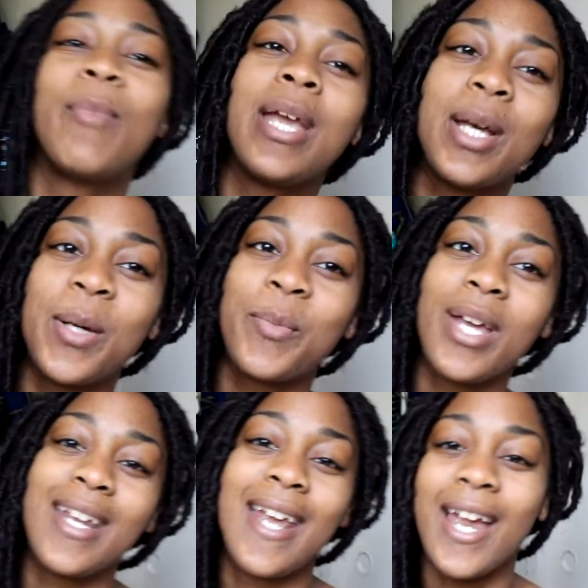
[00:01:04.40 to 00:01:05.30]
makeup
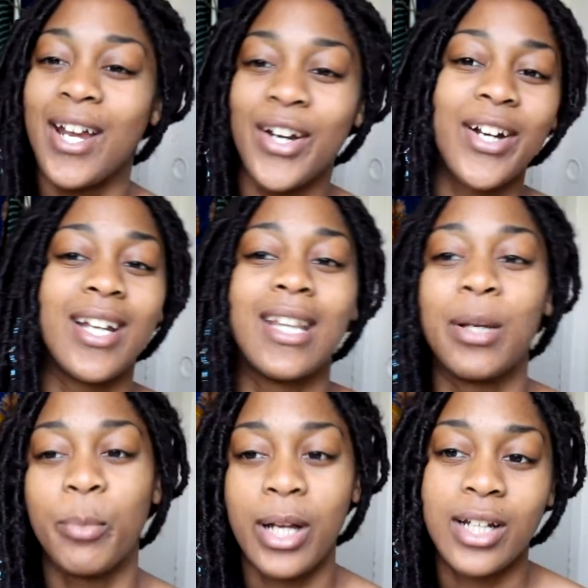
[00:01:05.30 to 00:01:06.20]
and hair
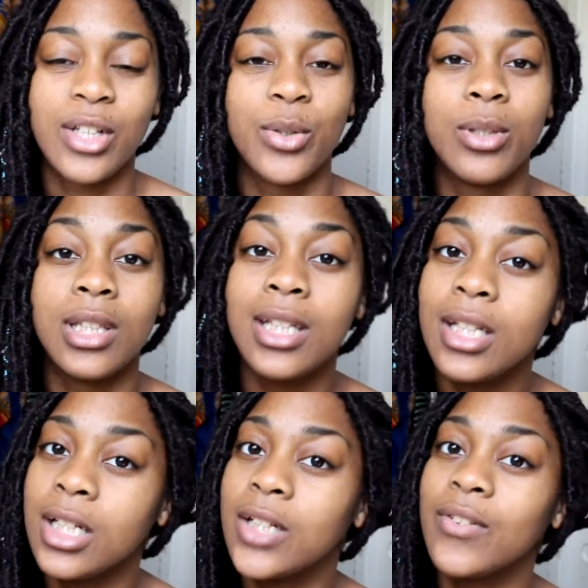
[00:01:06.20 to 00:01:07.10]
and brand that you can think
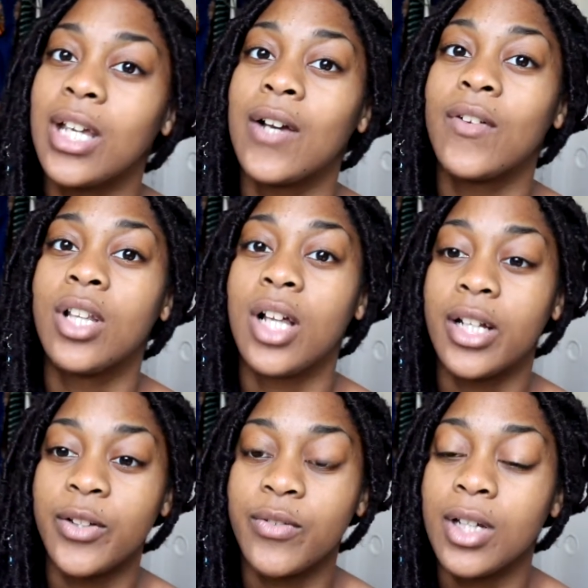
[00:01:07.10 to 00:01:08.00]
of. They have a lot
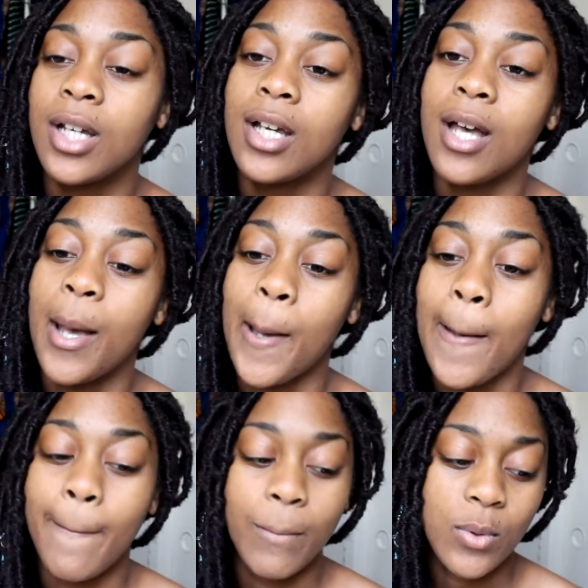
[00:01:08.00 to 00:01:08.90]
of
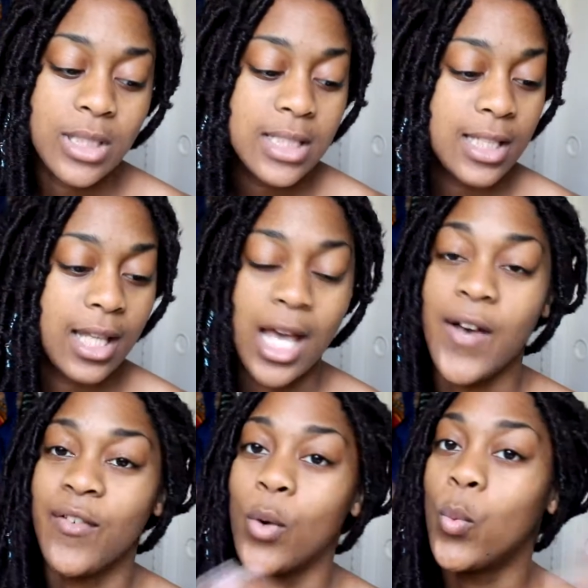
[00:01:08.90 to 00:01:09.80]
ones. They
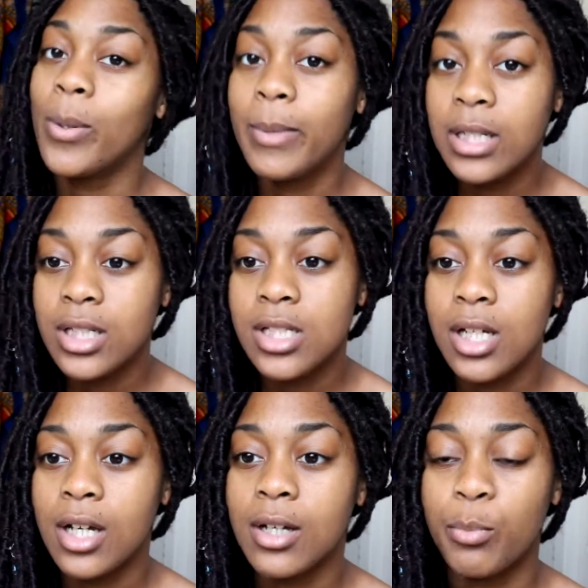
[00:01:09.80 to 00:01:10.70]
have woman
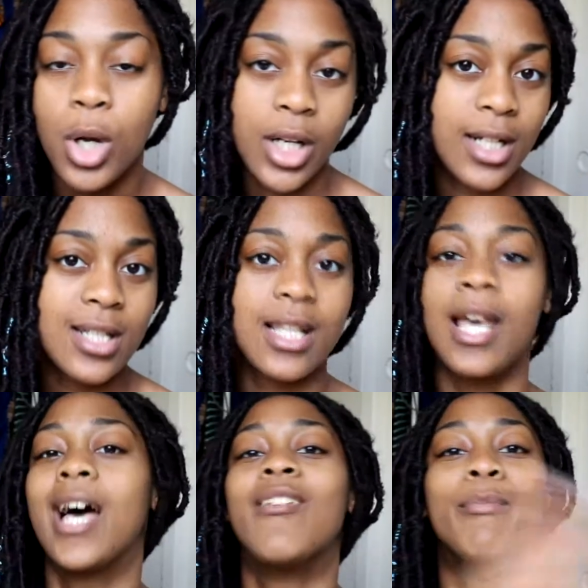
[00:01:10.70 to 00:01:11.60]
products, they
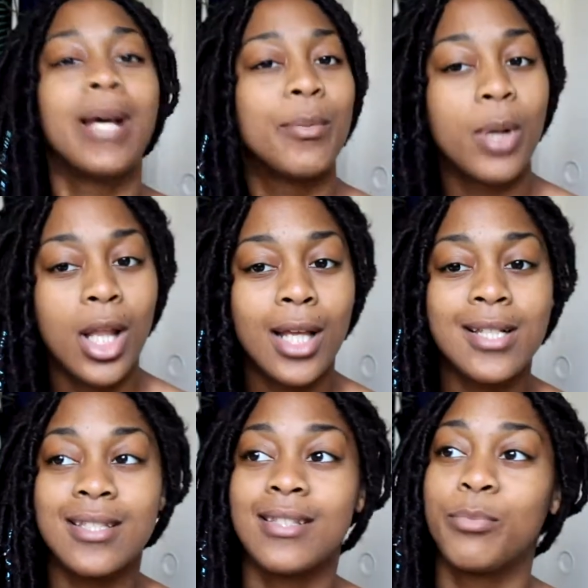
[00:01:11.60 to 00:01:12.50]
have men products,